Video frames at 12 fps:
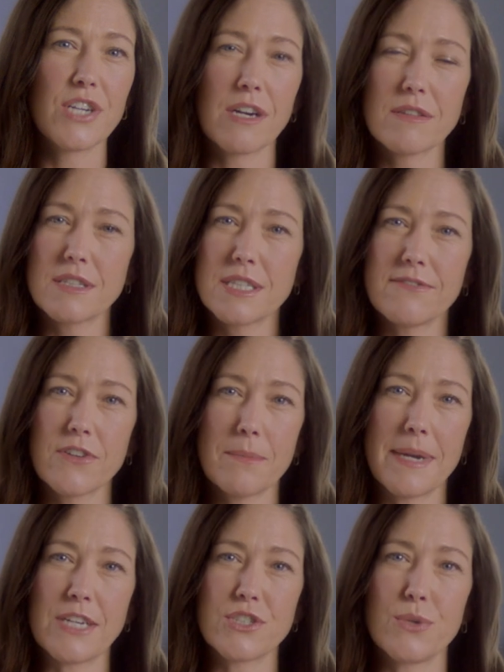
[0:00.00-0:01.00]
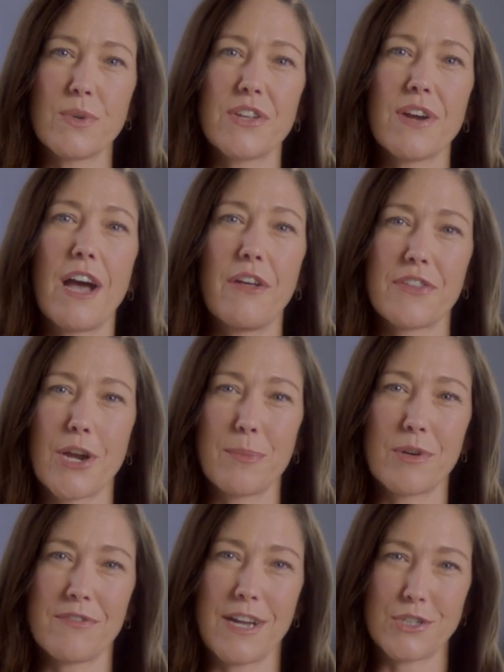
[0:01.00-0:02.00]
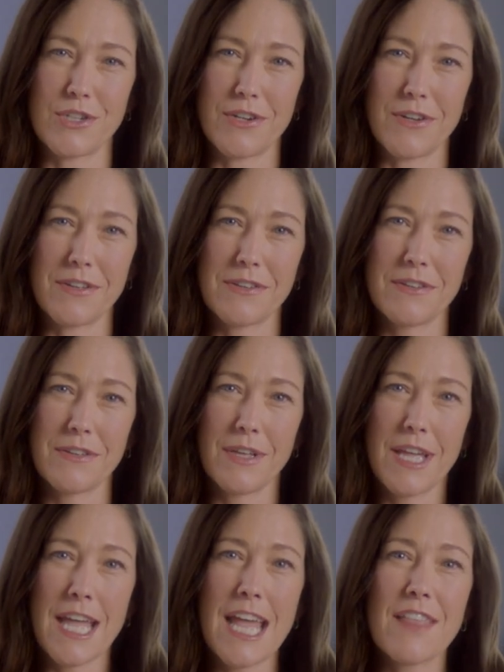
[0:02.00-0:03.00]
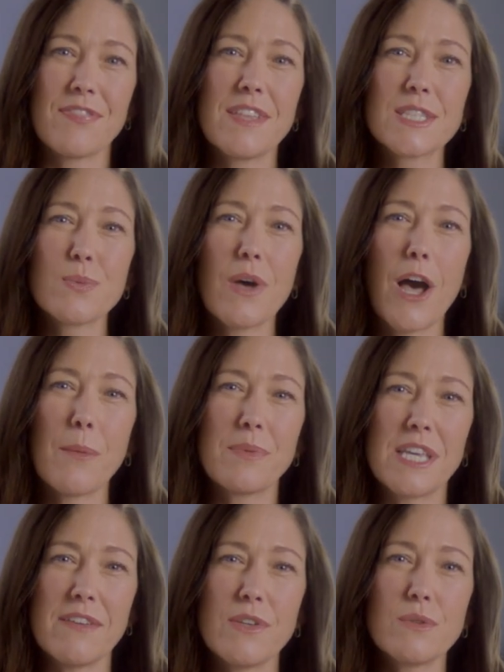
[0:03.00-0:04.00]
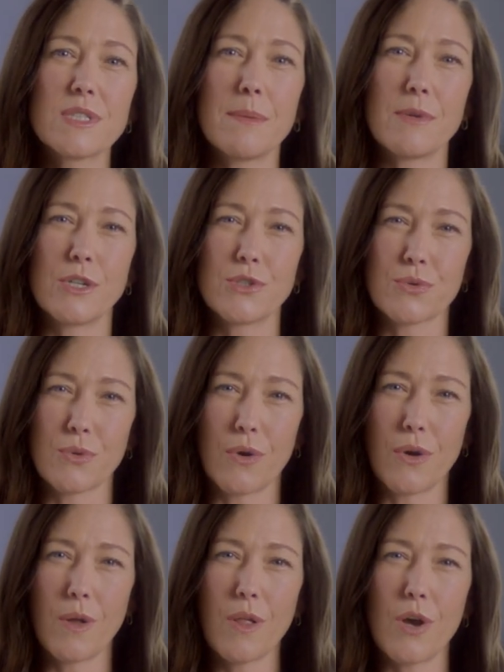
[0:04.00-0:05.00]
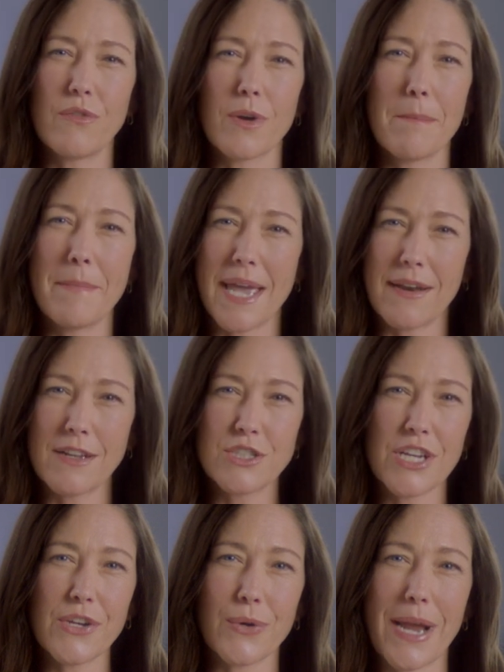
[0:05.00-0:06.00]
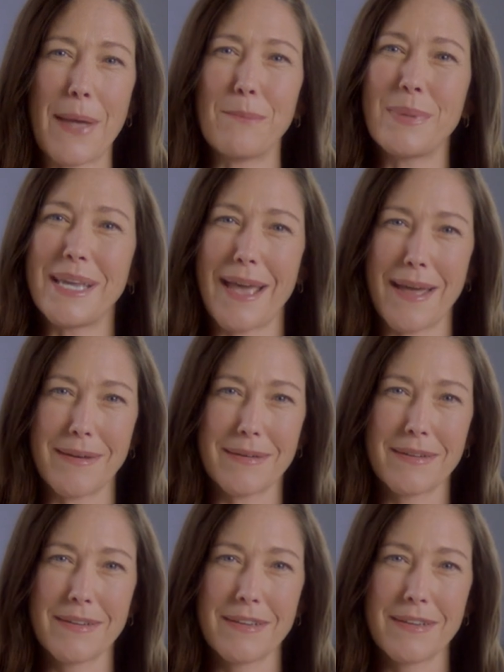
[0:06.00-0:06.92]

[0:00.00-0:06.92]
share this information with your healthcare professional. This will help give you some control over managing your MPN.